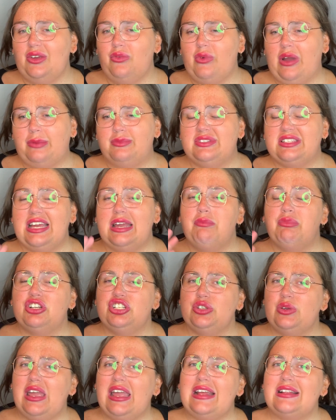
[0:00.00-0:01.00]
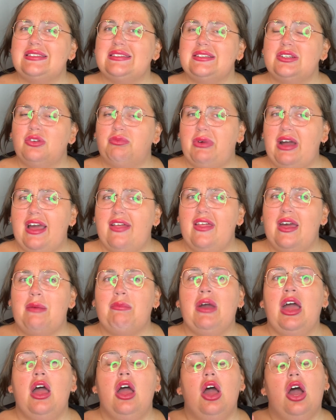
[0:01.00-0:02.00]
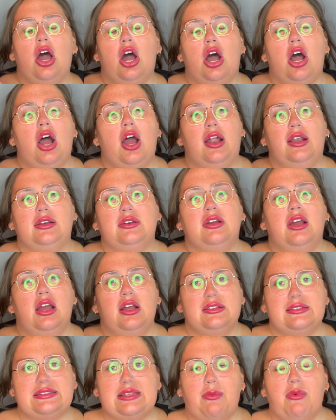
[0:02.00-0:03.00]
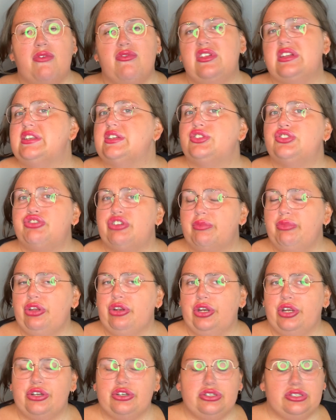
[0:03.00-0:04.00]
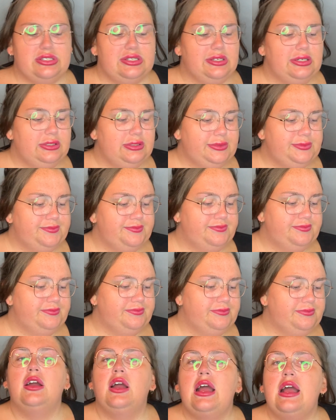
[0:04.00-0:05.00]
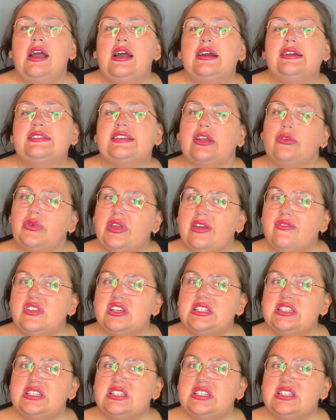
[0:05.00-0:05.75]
website, but you can still buy them on some of the distributors. Then we have the